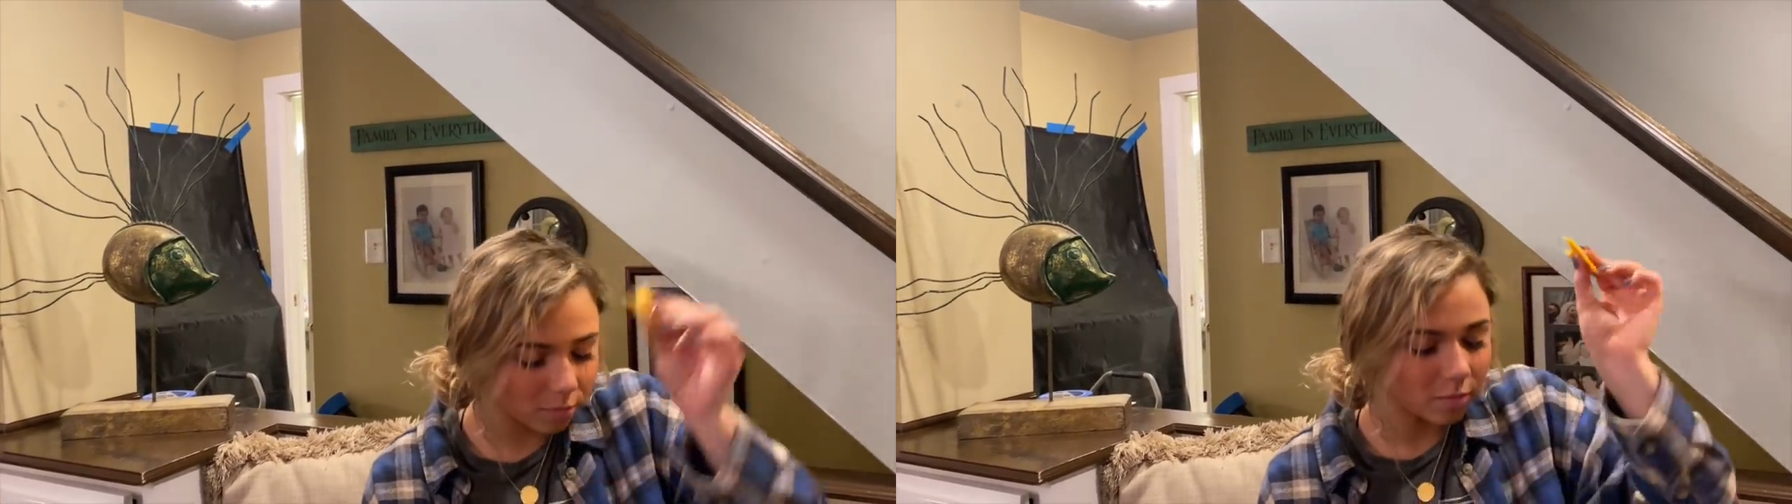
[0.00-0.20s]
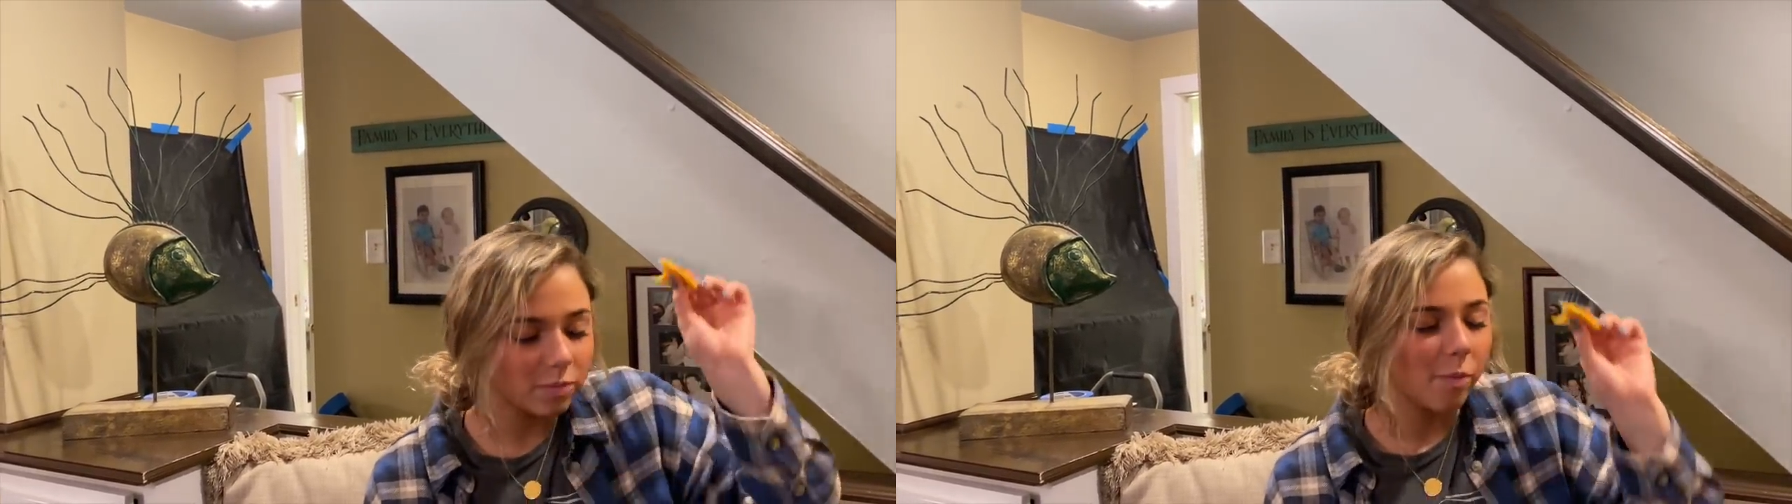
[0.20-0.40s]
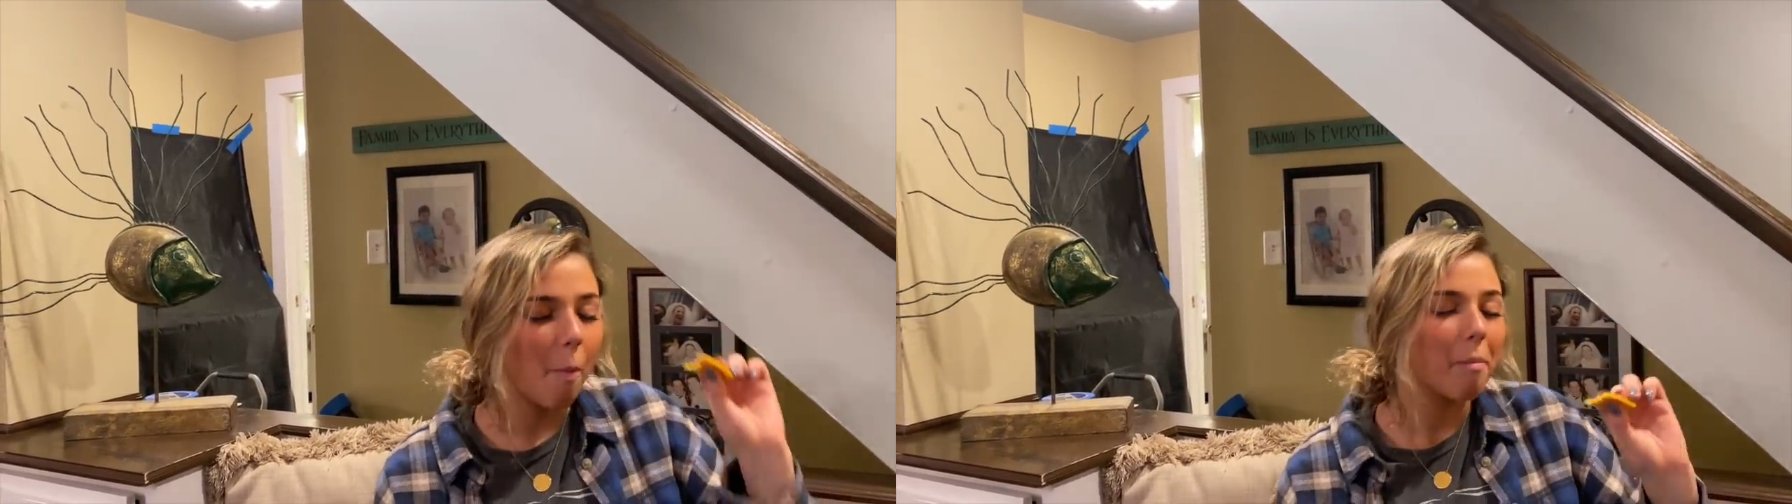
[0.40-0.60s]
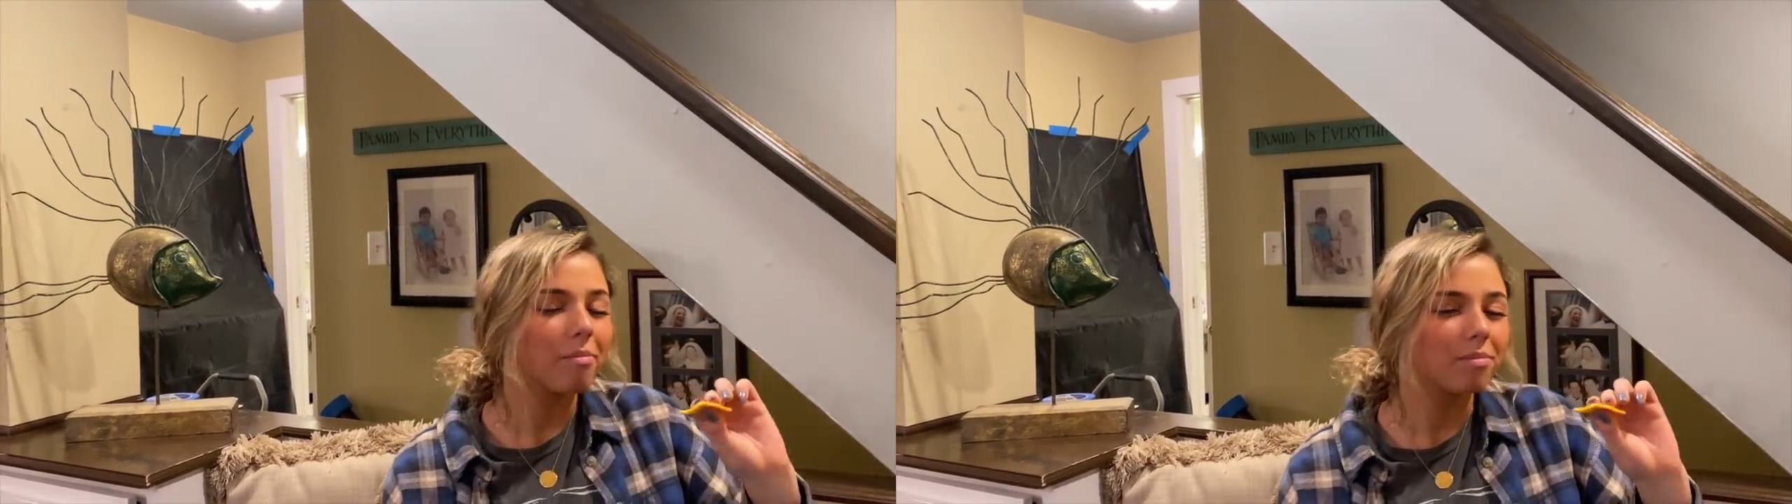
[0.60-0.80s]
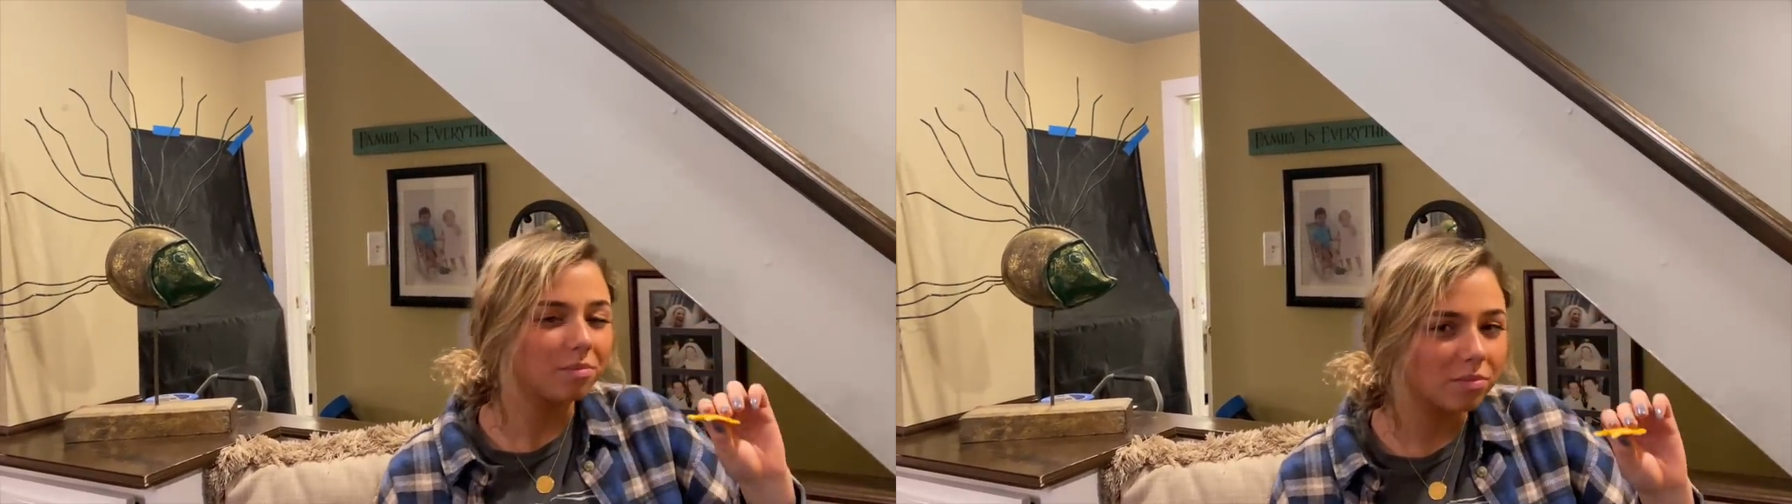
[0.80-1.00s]
Oh, that
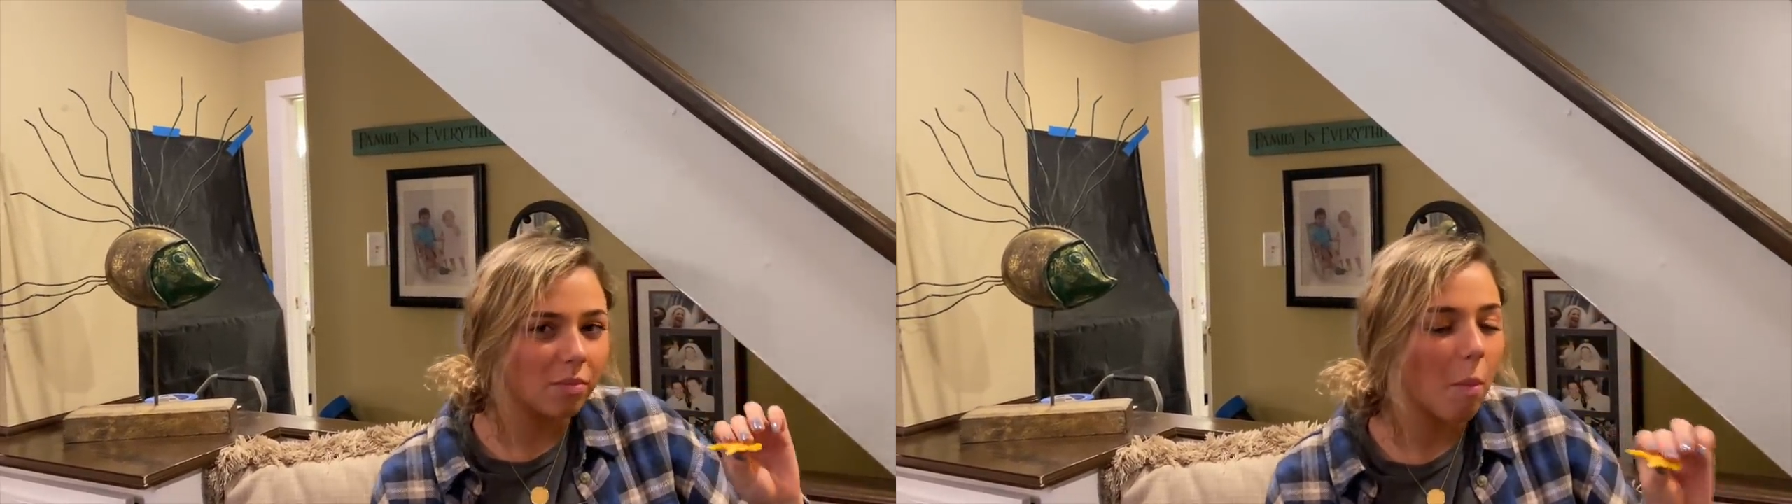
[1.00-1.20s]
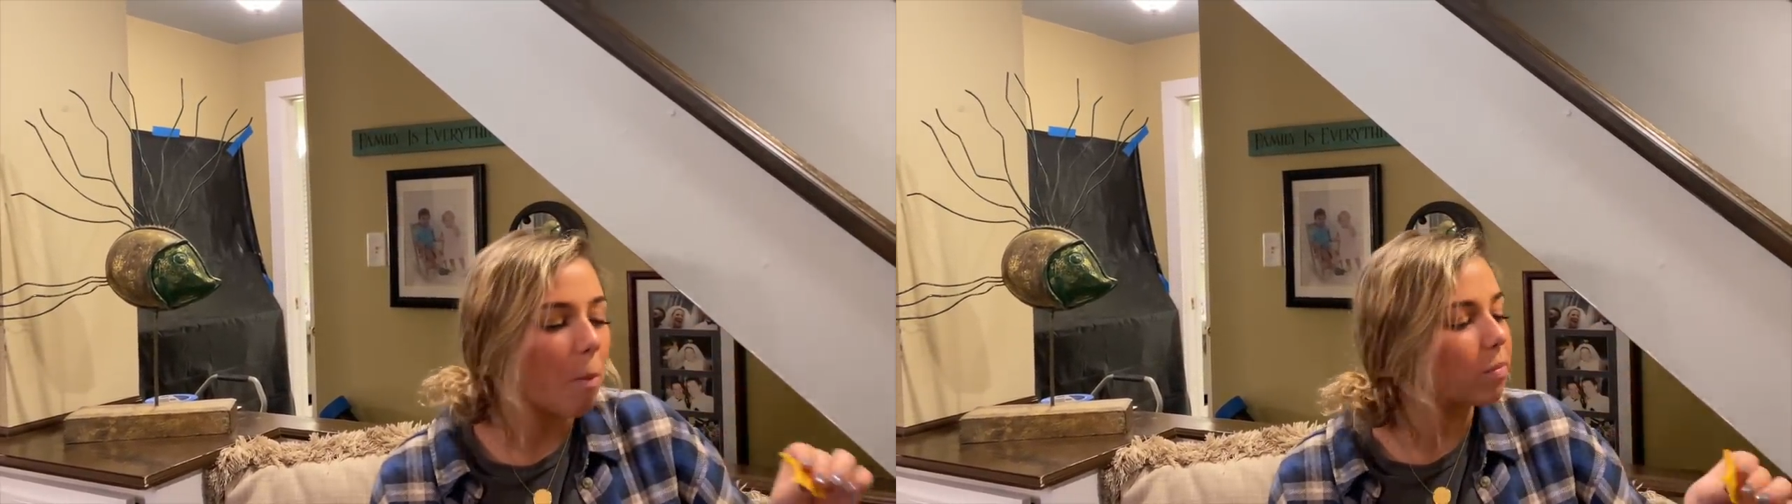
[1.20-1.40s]
sounds really